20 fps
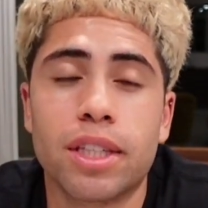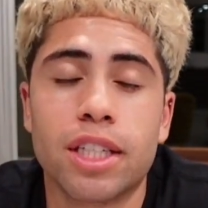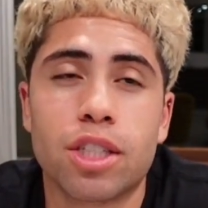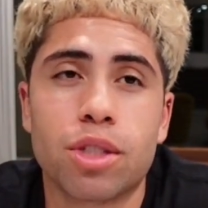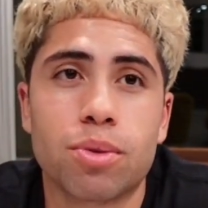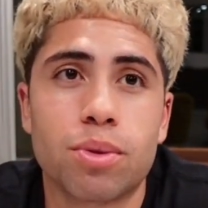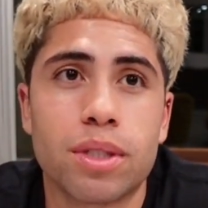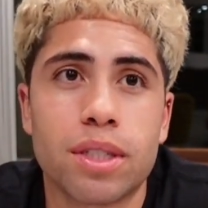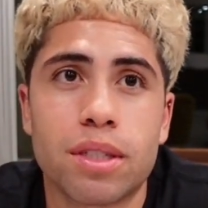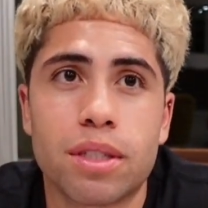
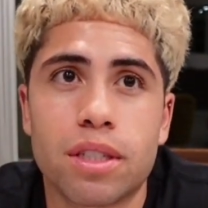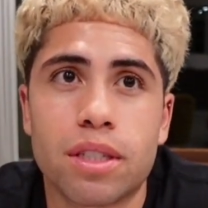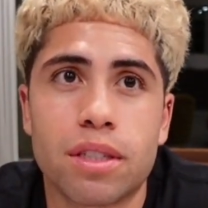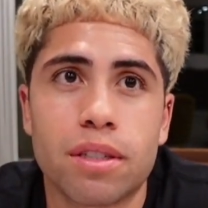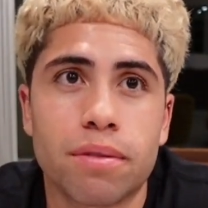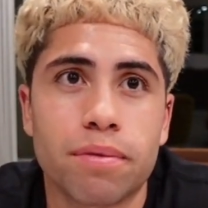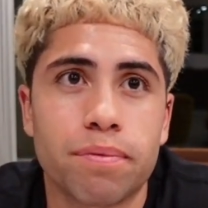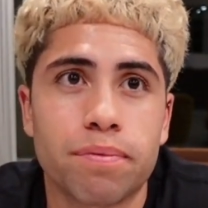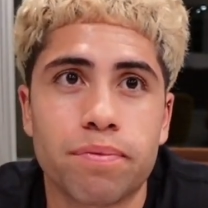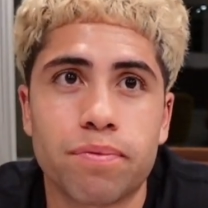This
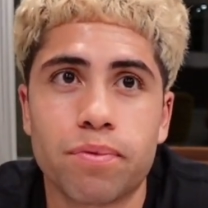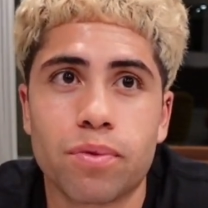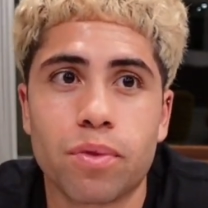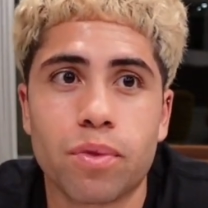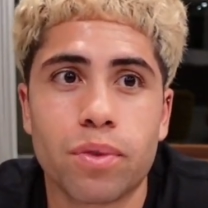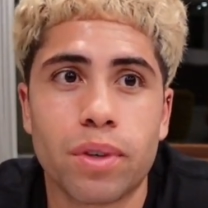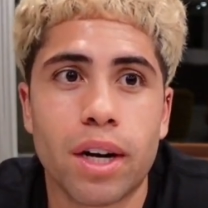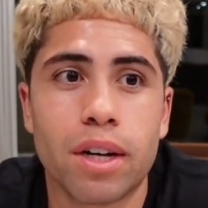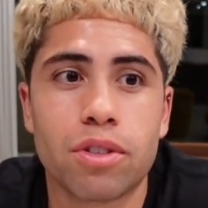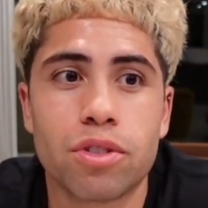was
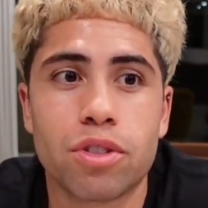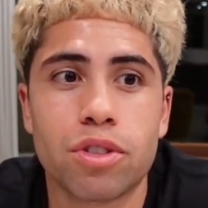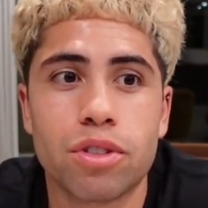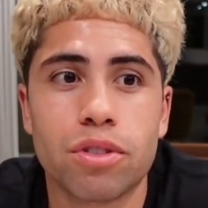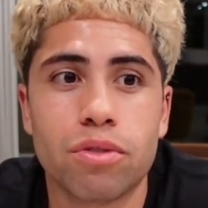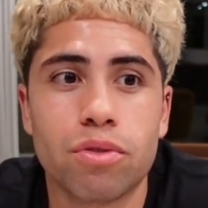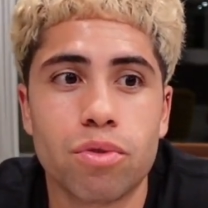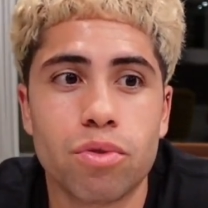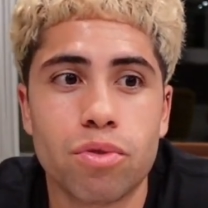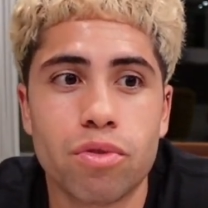when I
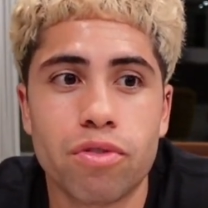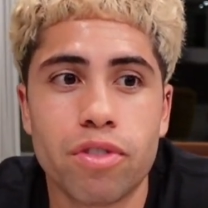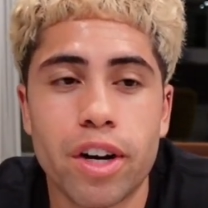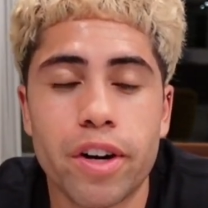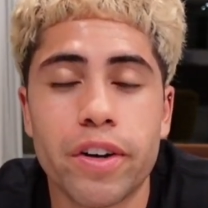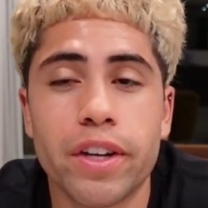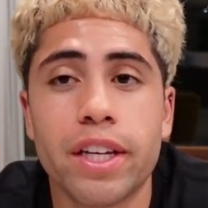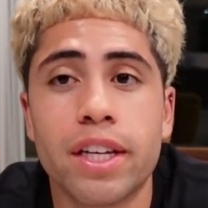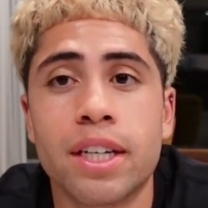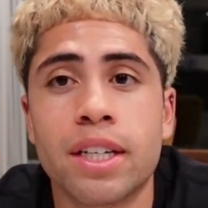was
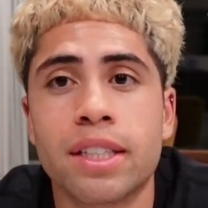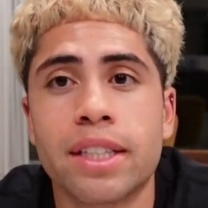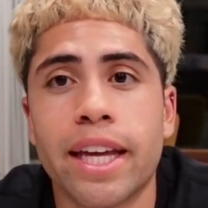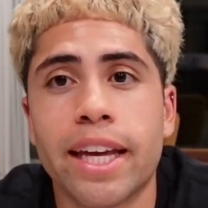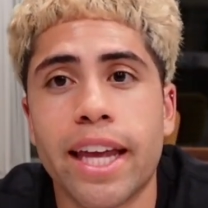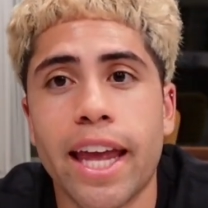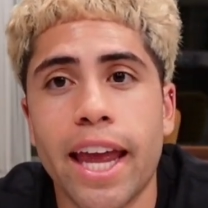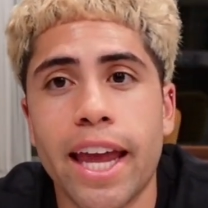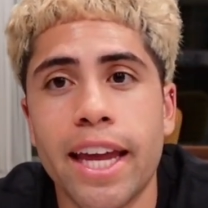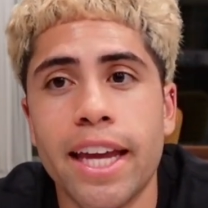very young,
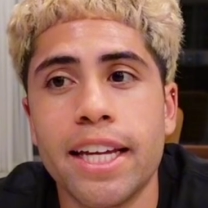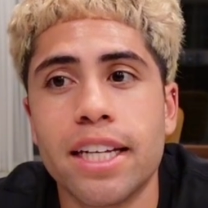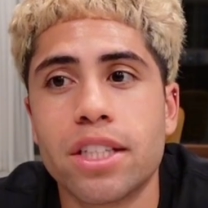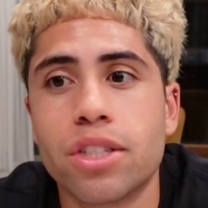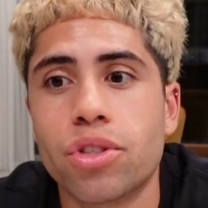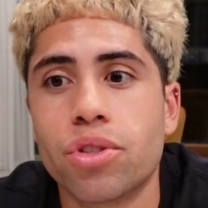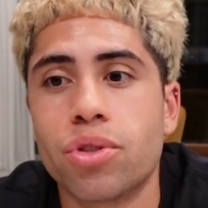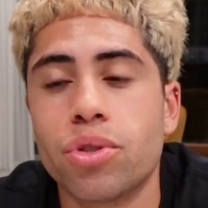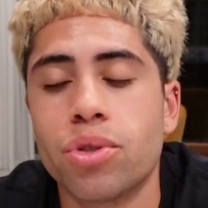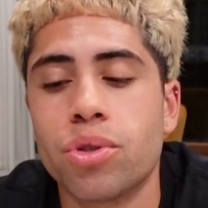like 8
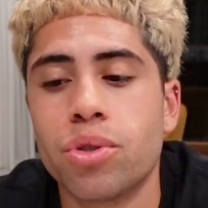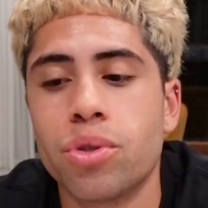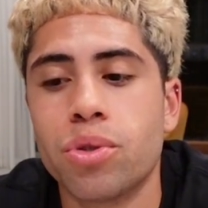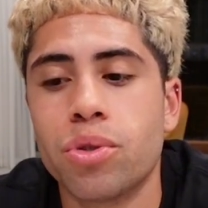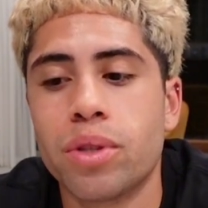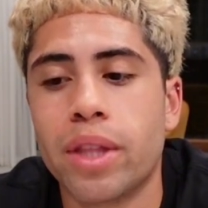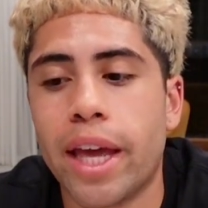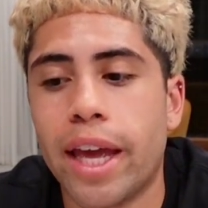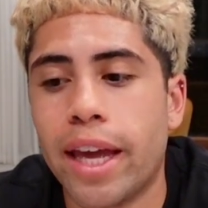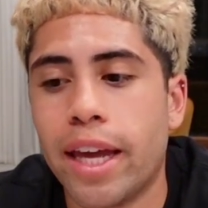
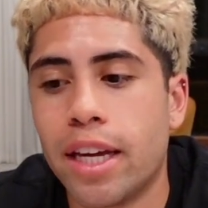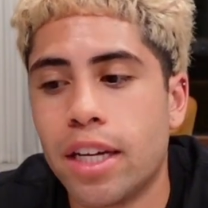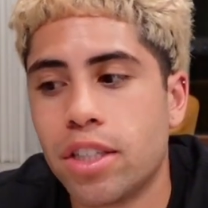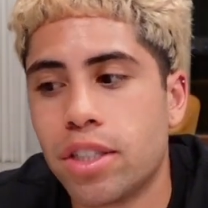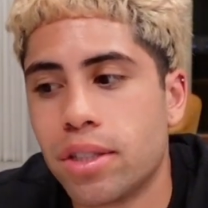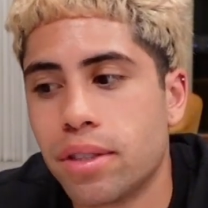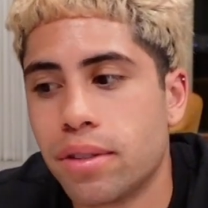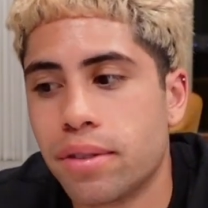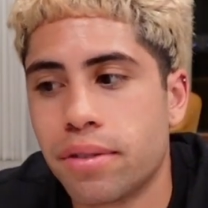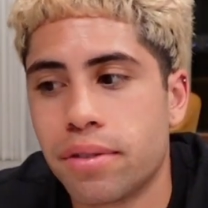to the
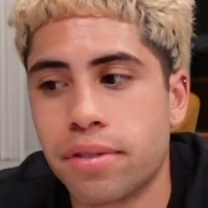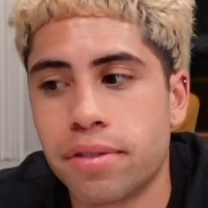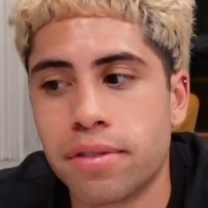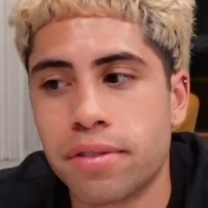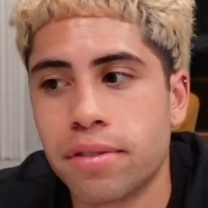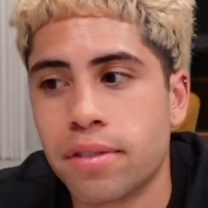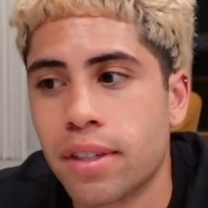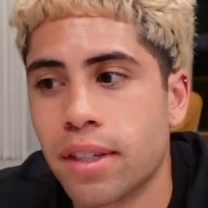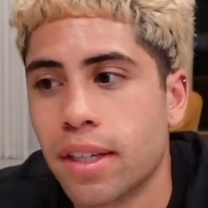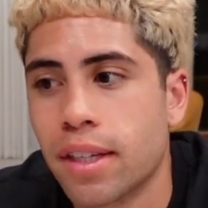age
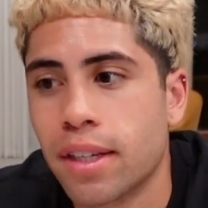of